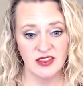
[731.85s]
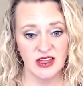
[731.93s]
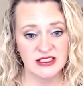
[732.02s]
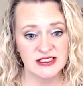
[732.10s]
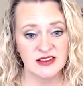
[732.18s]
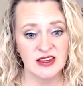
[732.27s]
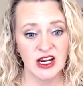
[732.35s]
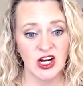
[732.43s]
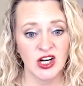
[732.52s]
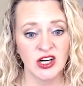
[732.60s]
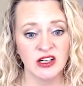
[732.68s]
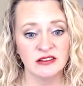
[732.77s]
That is in
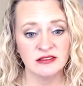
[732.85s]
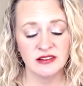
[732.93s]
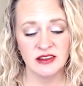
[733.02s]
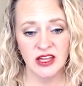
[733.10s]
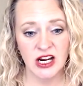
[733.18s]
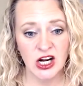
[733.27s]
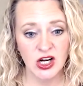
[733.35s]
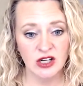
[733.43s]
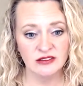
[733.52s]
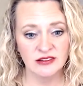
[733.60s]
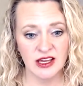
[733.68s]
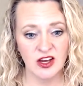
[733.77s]
their
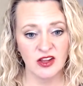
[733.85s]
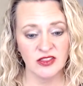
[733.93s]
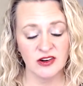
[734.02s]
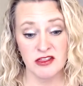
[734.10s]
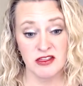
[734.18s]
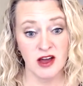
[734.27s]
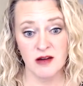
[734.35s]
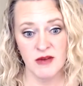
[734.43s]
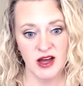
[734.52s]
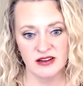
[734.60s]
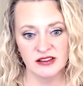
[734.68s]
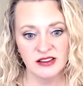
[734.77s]
they call it their thought
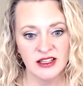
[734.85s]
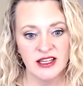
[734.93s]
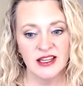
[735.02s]
model.